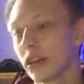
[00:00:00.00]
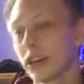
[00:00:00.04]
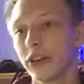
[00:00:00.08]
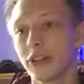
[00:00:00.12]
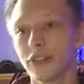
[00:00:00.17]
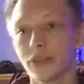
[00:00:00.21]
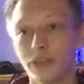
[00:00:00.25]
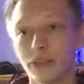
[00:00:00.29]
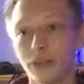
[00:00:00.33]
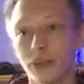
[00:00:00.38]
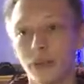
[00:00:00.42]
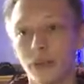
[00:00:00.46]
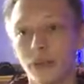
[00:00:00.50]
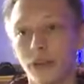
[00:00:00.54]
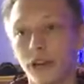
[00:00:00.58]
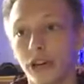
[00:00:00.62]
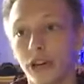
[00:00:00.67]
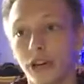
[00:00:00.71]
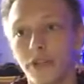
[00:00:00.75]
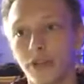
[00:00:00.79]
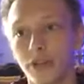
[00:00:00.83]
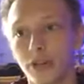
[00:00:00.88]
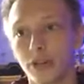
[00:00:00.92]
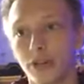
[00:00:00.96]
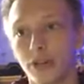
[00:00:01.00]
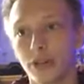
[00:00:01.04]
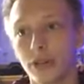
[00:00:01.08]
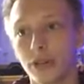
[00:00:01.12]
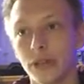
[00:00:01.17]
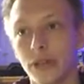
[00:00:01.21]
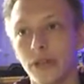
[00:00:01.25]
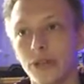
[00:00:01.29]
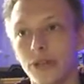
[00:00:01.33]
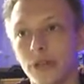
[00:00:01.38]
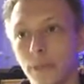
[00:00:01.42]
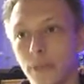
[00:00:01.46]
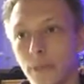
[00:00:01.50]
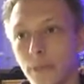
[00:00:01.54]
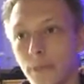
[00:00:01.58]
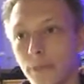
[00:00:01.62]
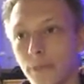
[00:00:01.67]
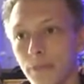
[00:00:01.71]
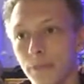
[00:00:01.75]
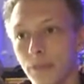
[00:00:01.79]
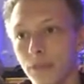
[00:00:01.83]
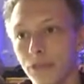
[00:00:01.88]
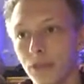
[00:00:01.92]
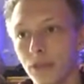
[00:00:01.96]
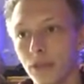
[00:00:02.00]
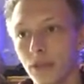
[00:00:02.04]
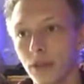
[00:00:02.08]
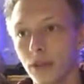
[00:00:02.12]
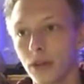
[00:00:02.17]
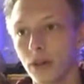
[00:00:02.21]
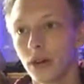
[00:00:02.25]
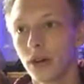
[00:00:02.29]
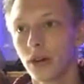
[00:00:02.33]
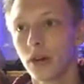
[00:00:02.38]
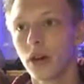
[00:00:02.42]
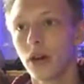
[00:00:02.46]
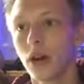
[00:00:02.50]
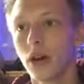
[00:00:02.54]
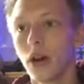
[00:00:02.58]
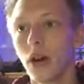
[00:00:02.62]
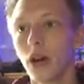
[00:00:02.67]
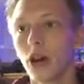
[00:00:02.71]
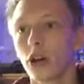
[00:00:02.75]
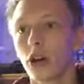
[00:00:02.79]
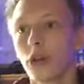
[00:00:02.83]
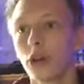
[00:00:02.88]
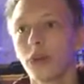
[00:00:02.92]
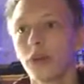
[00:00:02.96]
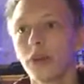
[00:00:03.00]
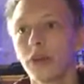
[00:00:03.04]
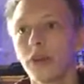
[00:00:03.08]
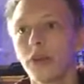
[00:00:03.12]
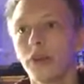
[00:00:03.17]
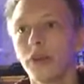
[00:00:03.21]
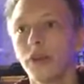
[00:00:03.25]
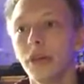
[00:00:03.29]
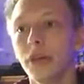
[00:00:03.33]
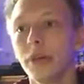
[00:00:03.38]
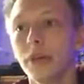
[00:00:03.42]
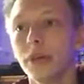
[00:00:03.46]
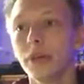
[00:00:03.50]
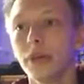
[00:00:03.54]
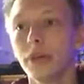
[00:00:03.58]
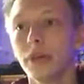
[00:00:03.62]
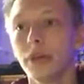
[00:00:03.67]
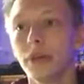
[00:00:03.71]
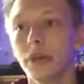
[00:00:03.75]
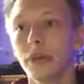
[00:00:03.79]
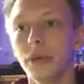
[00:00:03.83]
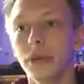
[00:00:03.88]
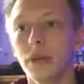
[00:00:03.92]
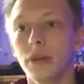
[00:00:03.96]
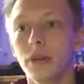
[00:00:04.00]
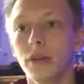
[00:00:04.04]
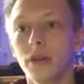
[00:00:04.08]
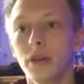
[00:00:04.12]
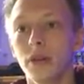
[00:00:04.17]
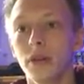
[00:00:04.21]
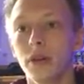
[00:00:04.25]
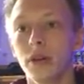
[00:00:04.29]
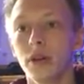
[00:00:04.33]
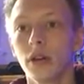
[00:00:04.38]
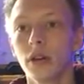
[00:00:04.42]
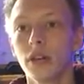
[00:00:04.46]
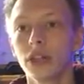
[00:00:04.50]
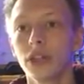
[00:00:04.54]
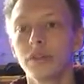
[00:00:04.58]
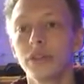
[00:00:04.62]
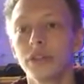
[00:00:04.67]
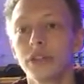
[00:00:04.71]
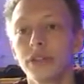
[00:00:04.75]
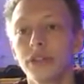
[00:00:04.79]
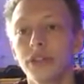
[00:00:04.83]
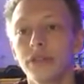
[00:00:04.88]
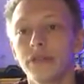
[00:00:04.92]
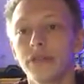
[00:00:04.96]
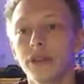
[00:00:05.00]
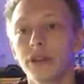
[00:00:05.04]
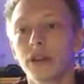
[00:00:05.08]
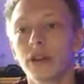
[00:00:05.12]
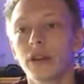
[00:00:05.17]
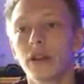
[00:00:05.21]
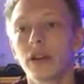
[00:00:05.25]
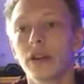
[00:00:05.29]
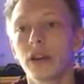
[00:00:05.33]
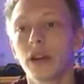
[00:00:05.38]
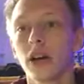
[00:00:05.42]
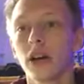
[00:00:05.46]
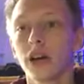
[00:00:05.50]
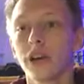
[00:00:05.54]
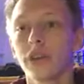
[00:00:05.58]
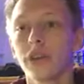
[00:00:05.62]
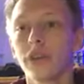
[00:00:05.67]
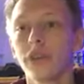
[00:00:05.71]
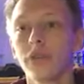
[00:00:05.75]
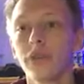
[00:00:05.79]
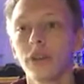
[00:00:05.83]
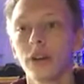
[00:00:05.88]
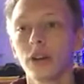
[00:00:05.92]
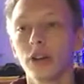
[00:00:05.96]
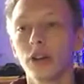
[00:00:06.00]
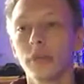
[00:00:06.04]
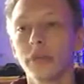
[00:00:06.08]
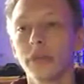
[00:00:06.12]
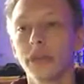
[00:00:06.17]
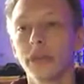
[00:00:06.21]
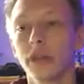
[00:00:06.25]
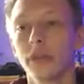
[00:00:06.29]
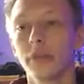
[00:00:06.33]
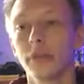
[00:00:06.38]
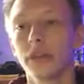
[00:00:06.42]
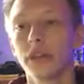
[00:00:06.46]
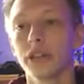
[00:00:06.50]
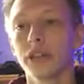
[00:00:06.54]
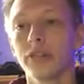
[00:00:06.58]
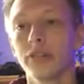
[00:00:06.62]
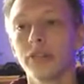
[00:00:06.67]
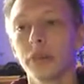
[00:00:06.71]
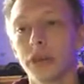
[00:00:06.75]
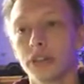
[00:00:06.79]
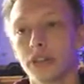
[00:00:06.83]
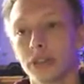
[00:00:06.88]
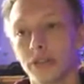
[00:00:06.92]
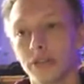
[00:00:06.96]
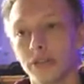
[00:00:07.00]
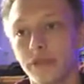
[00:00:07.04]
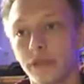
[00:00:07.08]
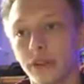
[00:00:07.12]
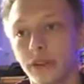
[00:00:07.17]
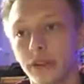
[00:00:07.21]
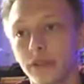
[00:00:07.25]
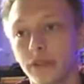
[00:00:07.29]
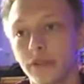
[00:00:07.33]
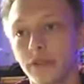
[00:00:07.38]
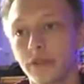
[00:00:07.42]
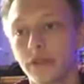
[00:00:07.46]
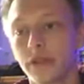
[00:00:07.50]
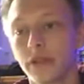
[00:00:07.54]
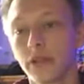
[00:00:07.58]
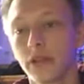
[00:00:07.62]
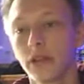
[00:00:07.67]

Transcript: interested when you're giving your speech. According to BB and BB, specific concrete verbs can be especially effective.